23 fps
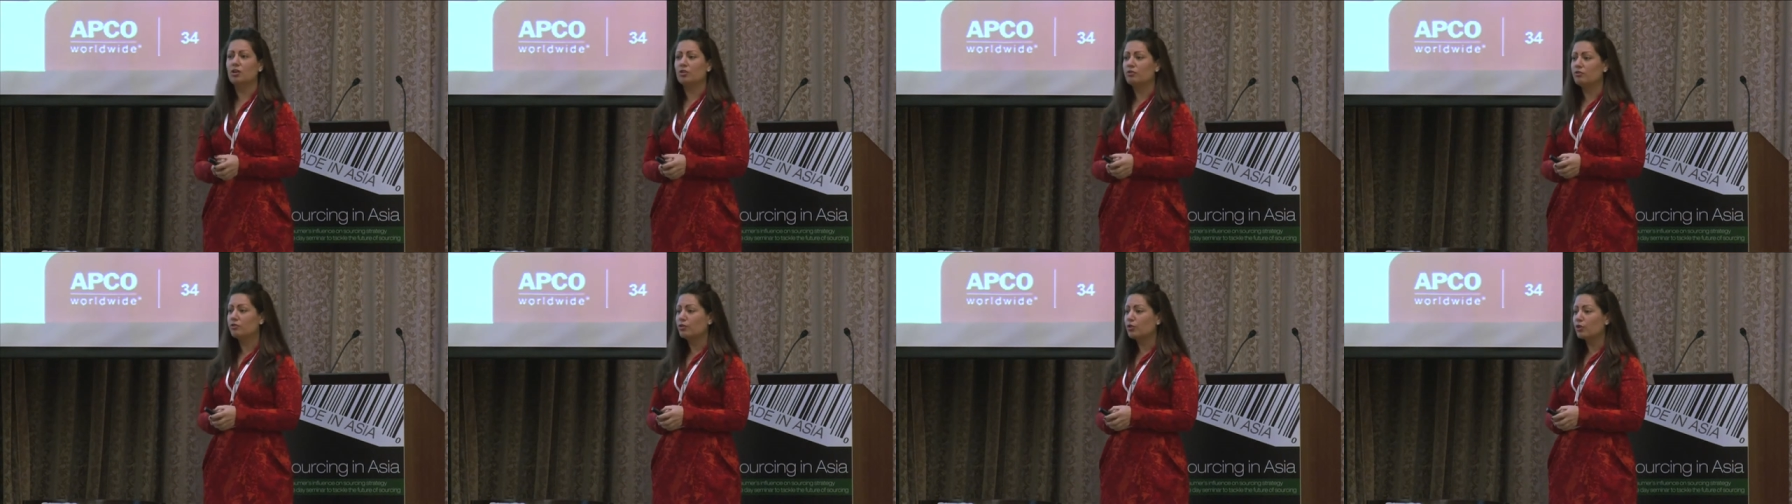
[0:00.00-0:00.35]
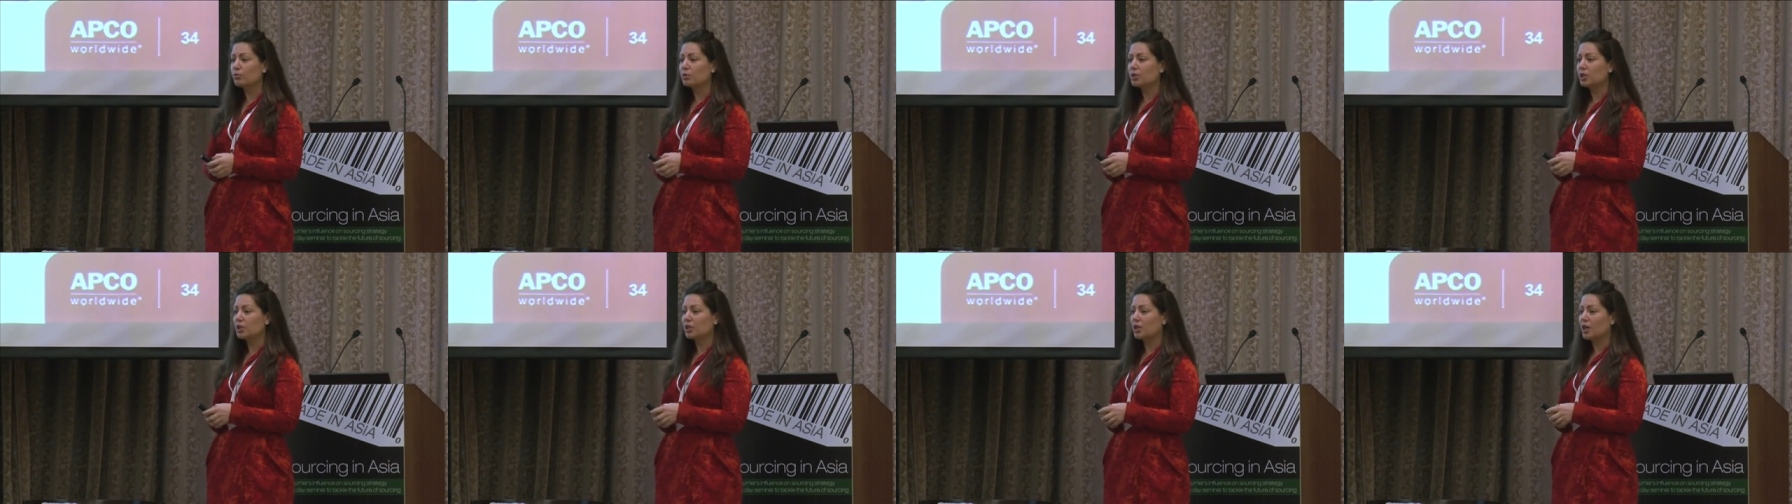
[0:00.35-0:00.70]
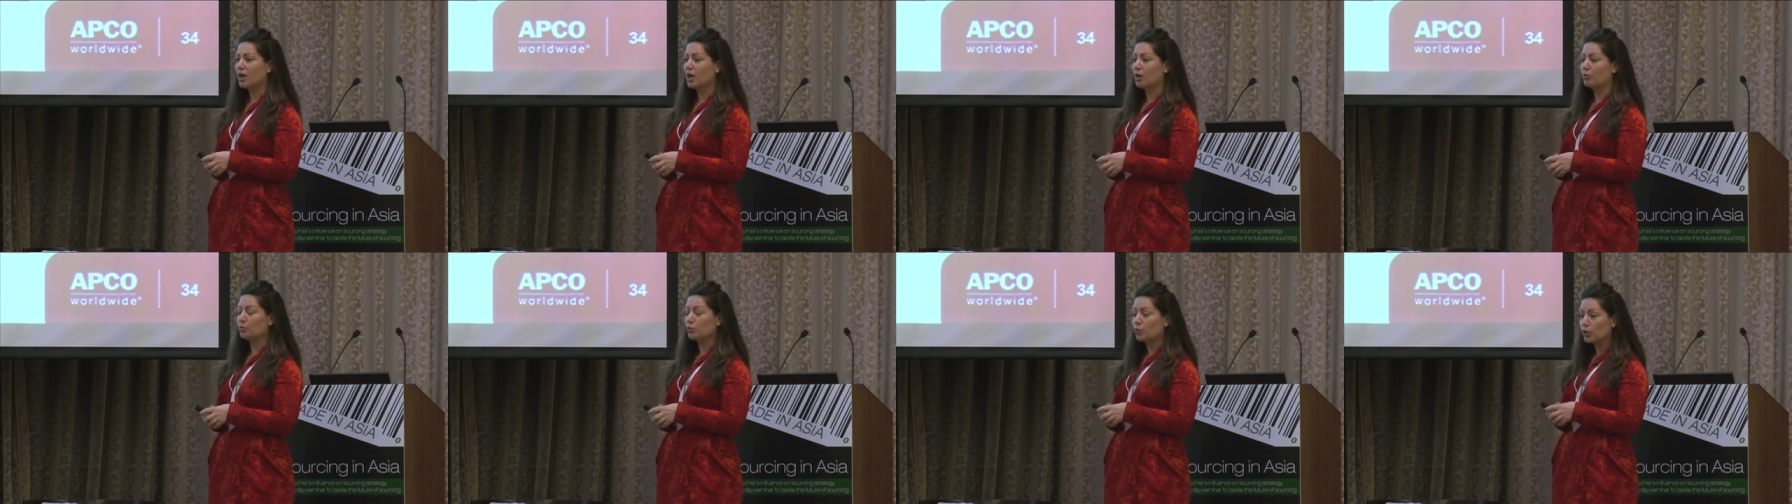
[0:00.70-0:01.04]
Former
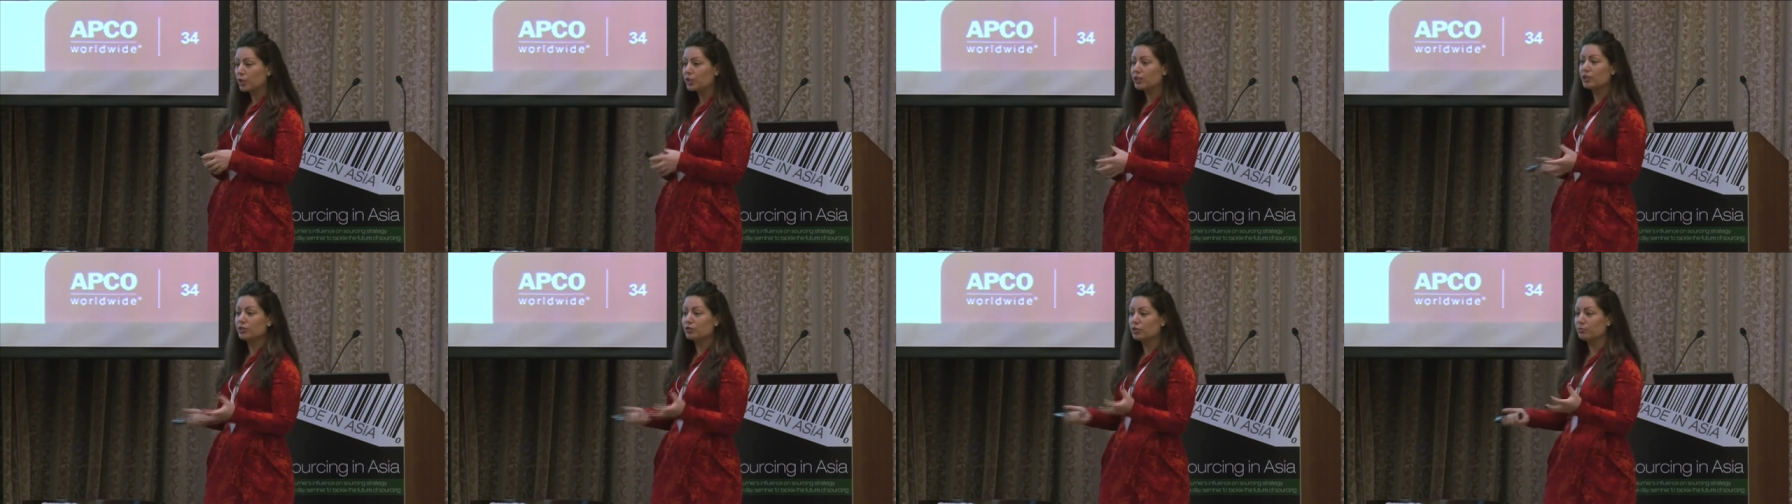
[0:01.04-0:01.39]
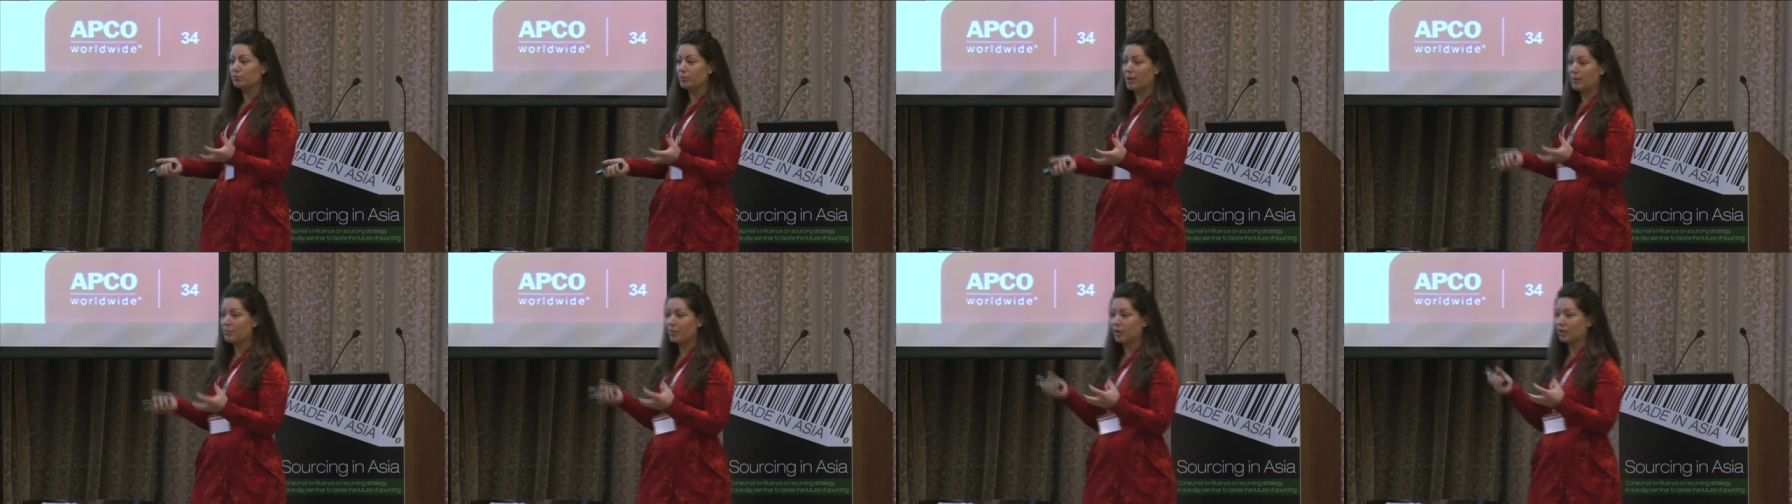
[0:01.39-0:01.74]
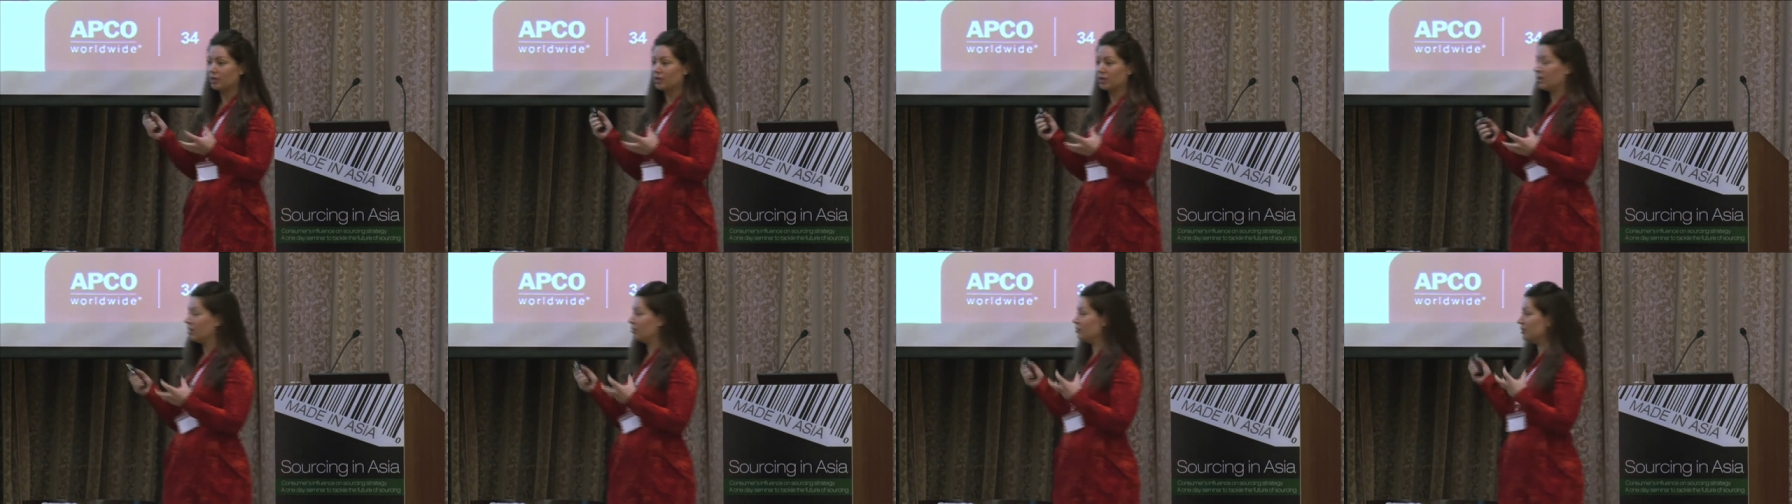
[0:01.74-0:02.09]
um, working group
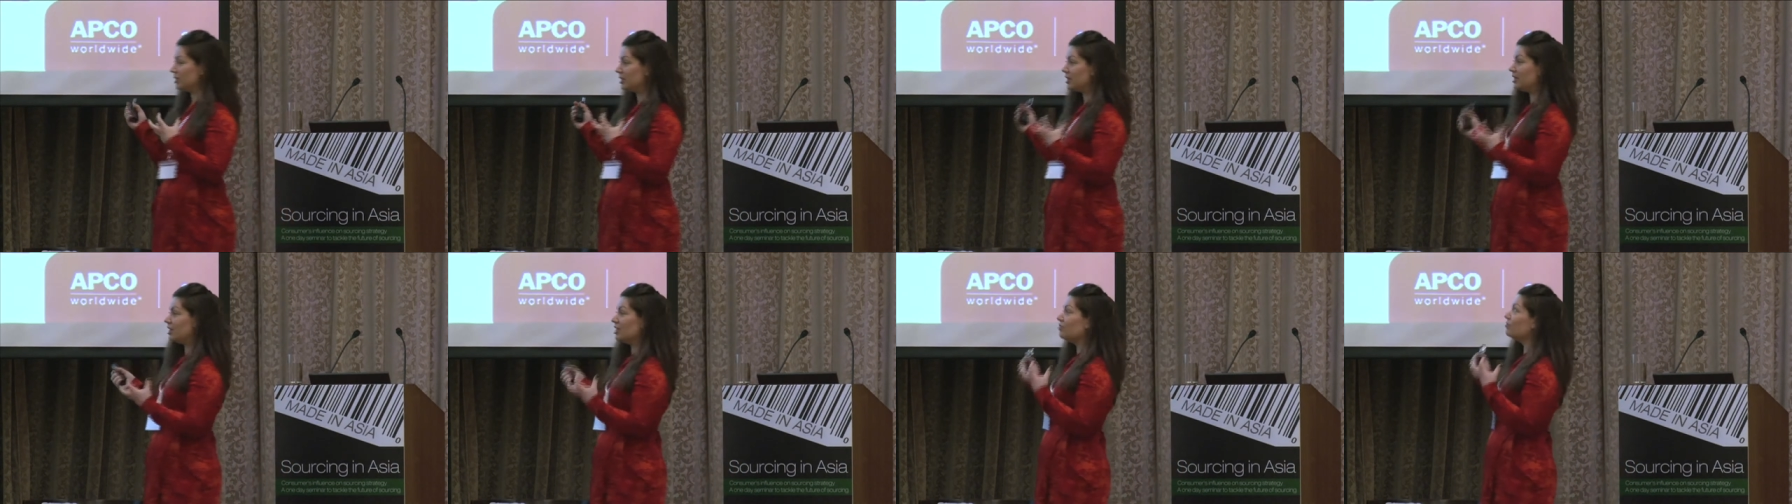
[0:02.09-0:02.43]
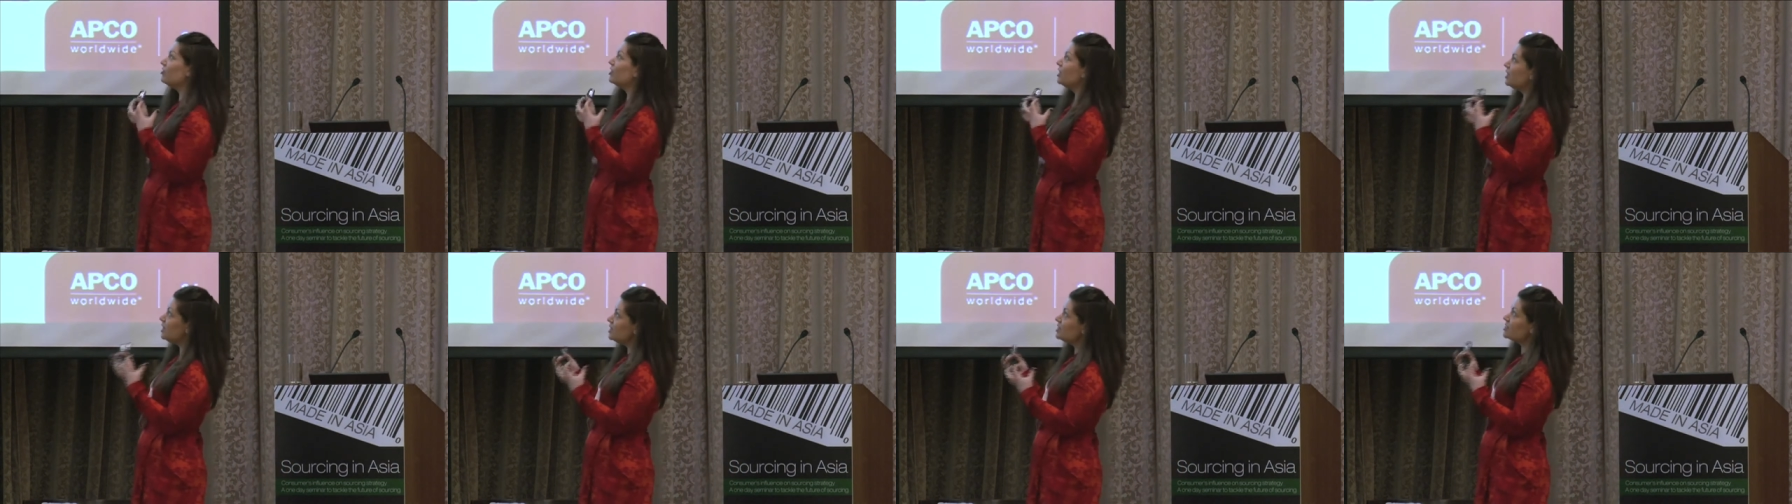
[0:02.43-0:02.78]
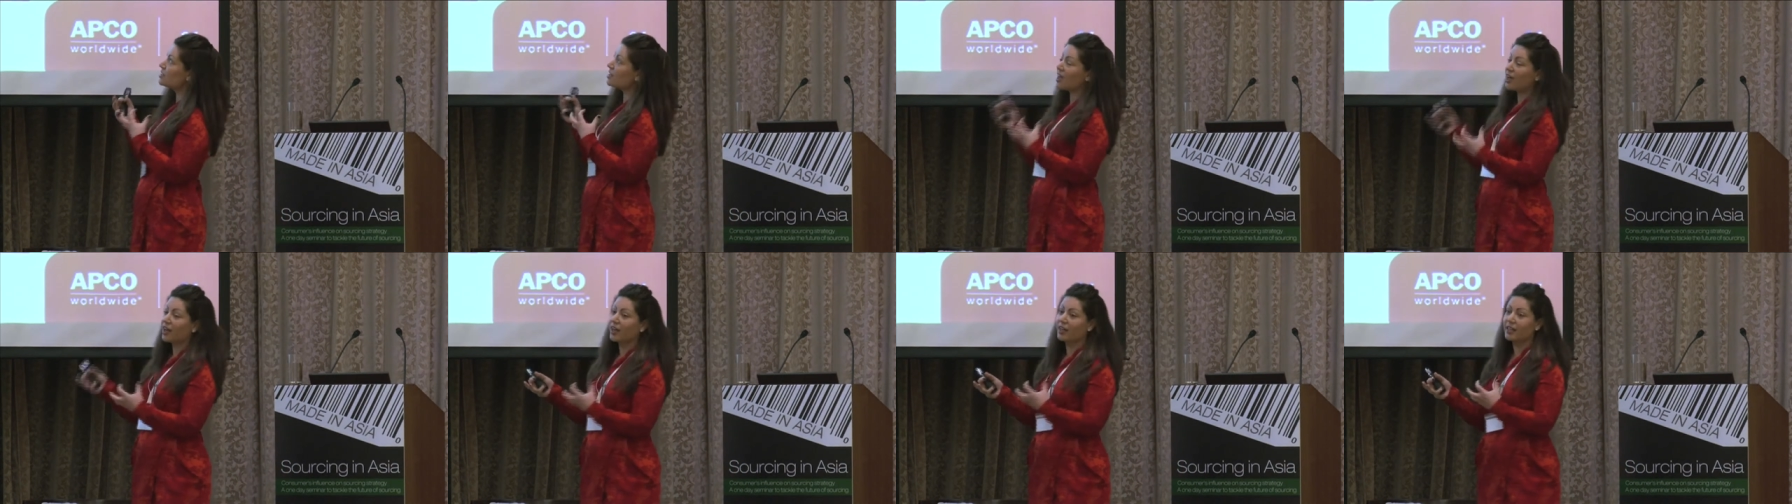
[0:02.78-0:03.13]
member. Um, if these
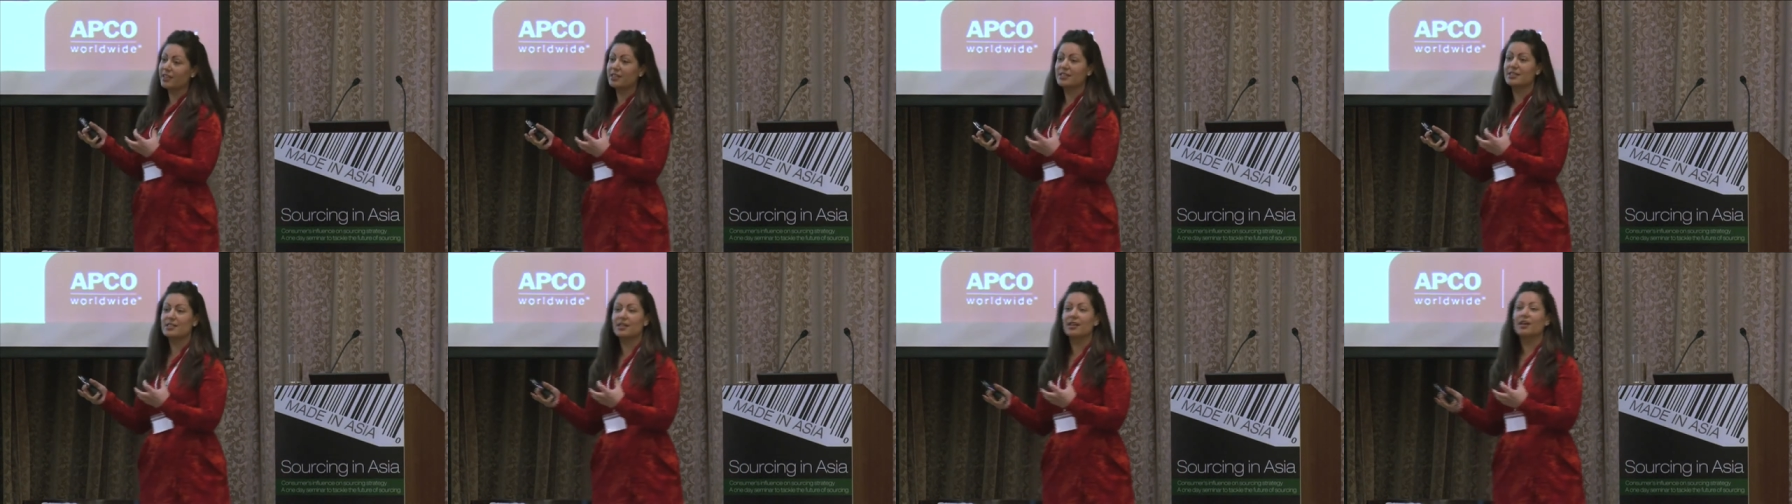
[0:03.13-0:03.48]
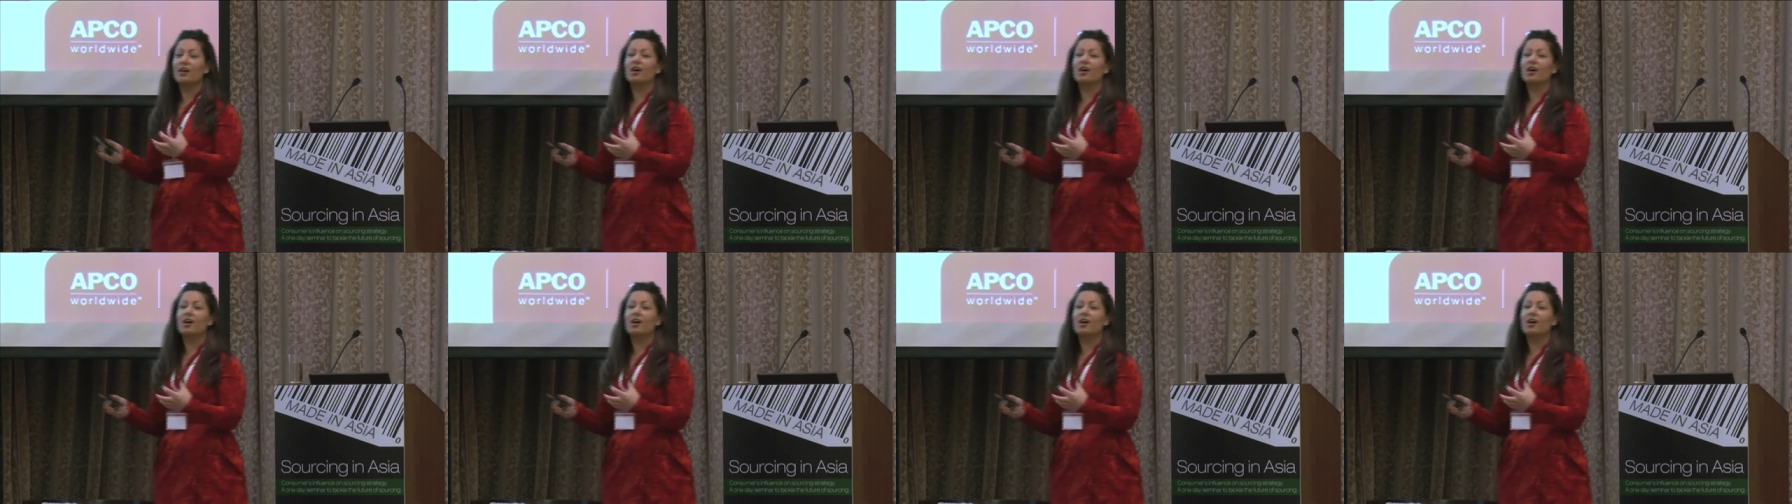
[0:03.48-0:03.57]
guys,